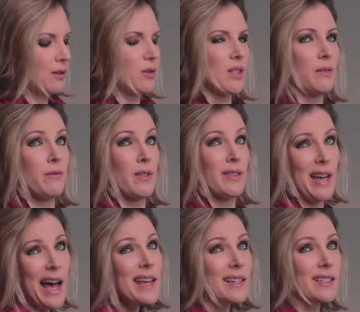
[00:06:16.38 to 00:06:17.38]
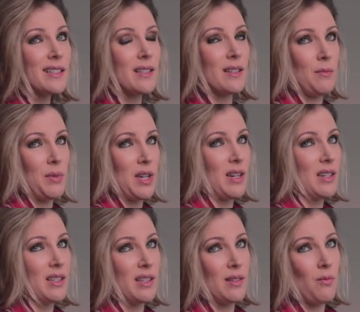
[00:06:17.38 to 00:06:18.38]
And the reason for that is
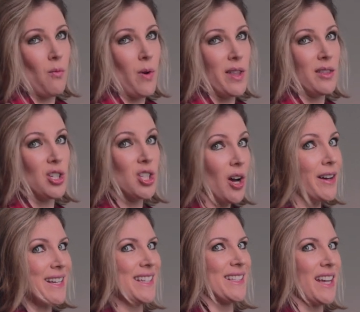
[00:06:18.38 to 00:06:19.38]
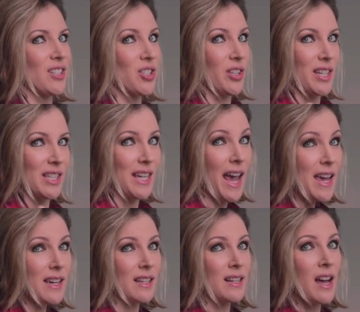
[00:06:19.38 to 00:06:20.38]
because when the shot is actually
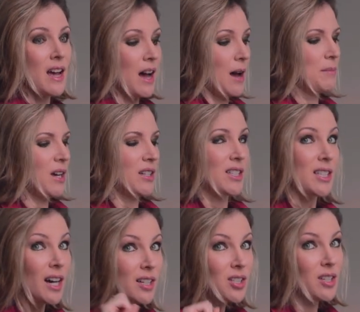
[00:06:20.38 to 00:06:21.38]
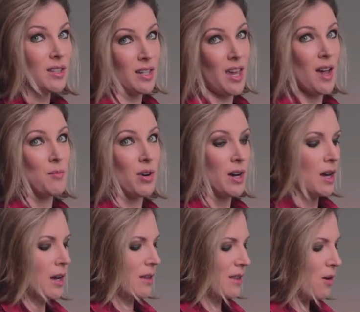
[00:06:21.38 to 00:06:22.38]
taken, I'm not touching the camera,
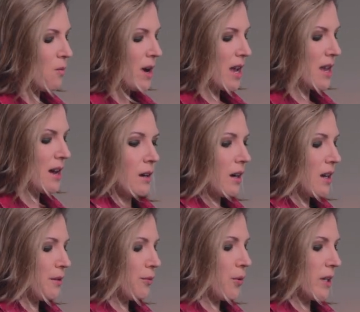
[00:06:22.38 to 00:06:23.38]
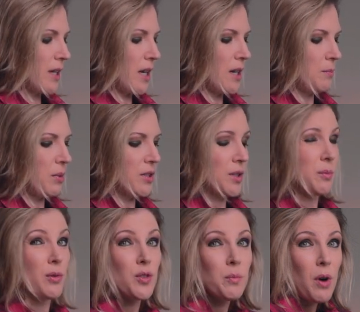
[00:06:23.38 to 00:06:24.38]
and that way I avoid any
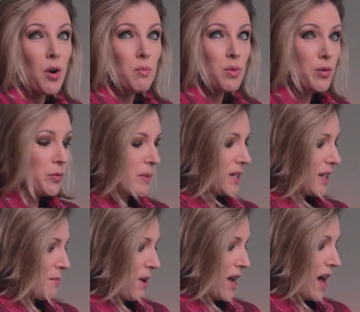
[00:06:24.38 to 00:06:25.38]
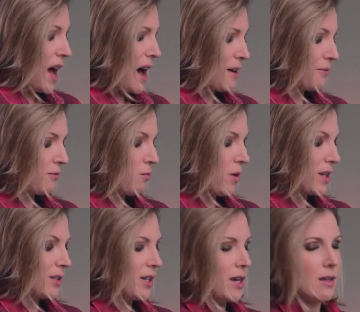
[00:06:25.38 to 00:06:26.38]
possible small movement I might have
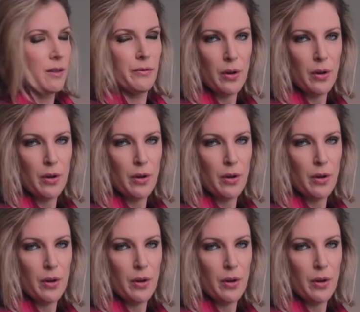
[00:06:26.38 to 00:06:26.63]
when taking the